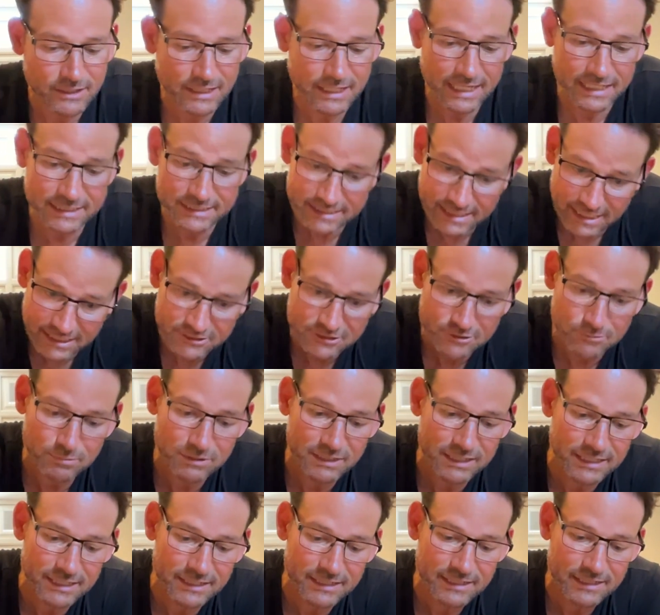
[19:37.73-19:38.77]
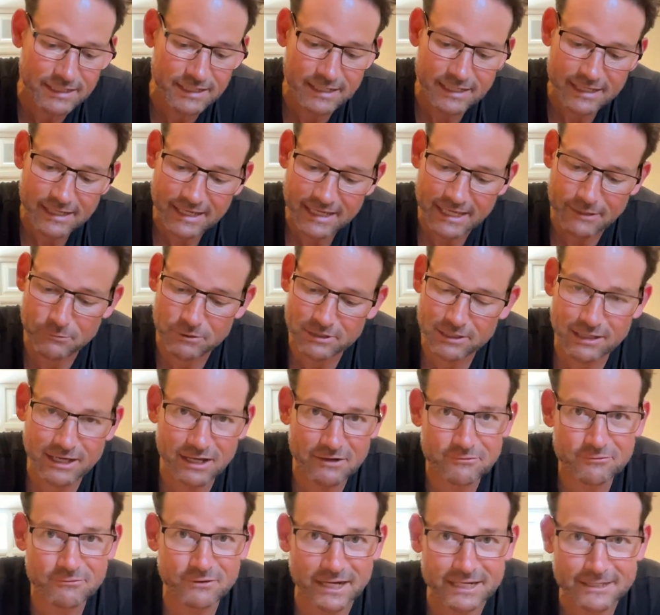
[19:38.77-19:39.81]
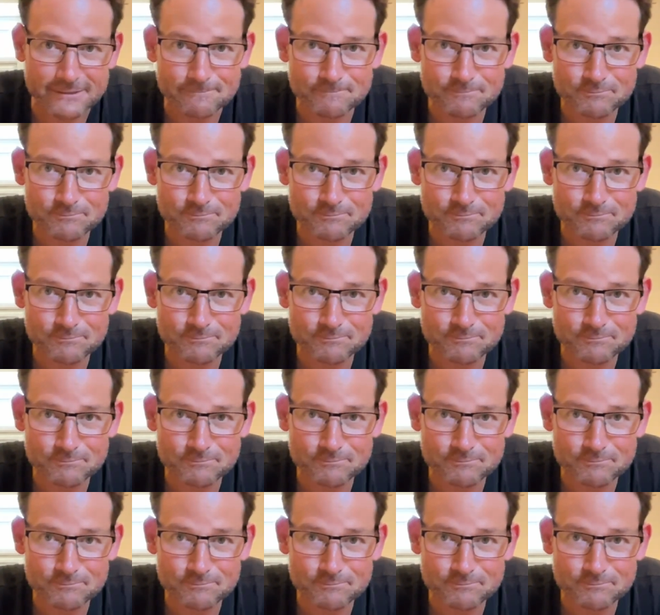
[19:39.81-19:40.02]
and sensibly and with a lot of fun.